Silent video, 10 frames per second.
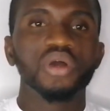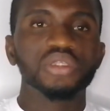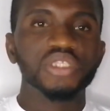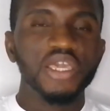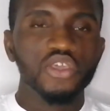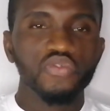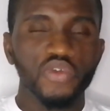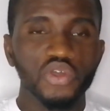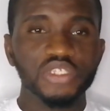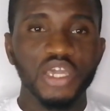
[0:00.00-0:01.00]
Thank you for
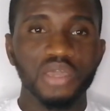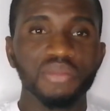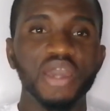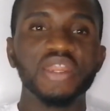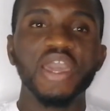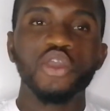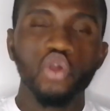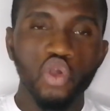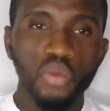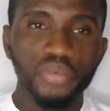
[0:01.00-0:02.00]
your time, and I
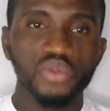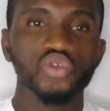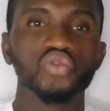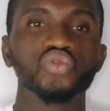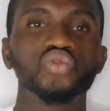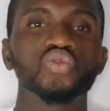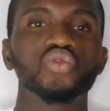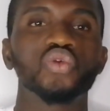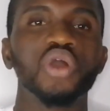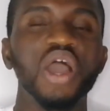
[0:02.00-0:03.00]
hope you
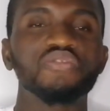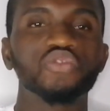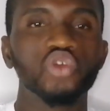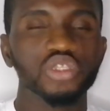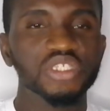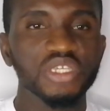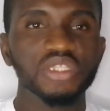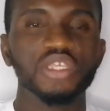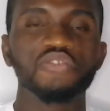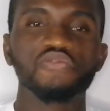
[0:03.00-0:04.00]
have
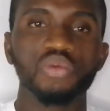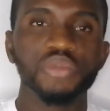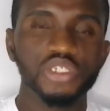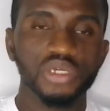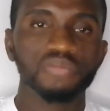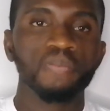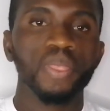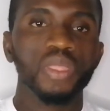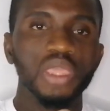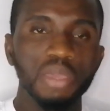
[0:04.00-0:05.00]
gotten information
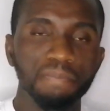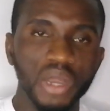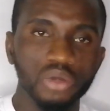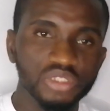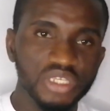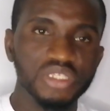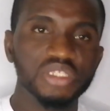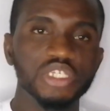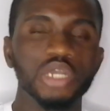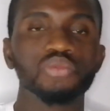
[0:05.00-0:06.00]
about this
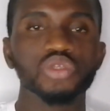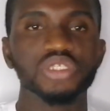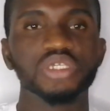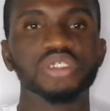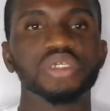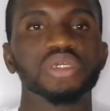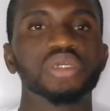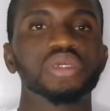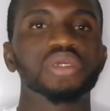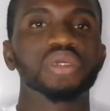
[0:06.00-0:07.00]
GMO seed
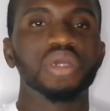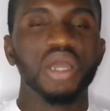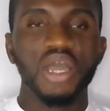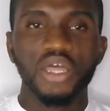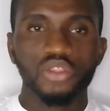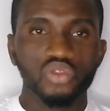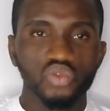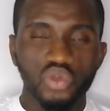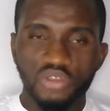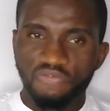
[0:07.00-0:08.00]
uh,
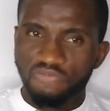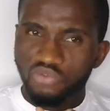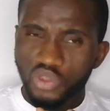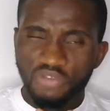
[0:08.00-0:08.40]
to, to a